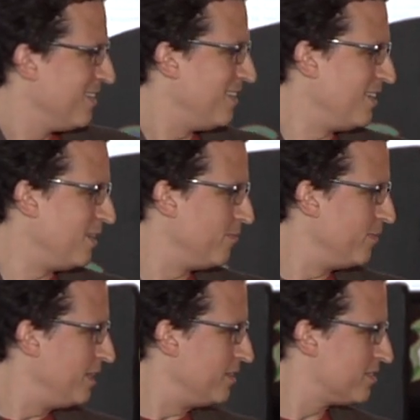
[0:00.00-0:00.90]

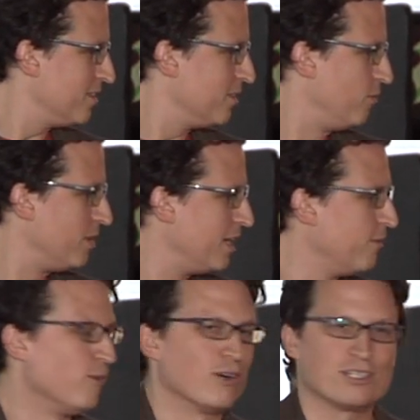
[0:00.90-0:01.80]
The one I
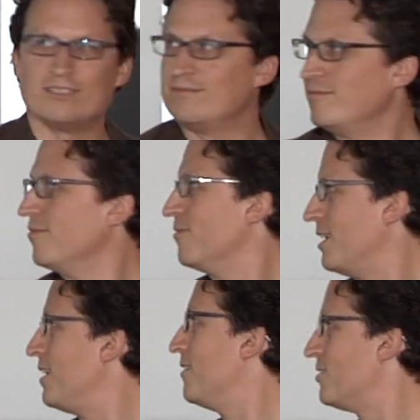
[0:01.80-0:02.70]
worked,
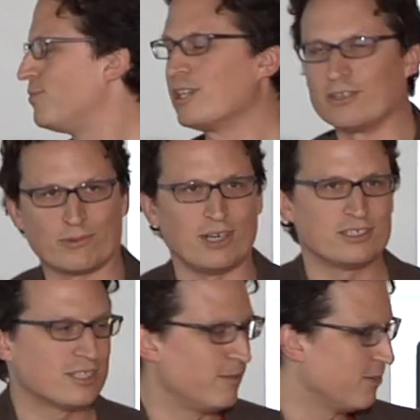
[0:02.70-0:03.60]
this particular
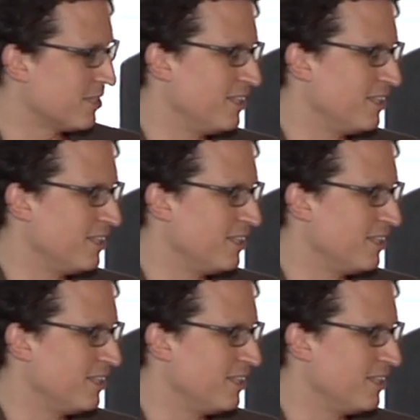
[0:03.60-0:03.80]
project I worked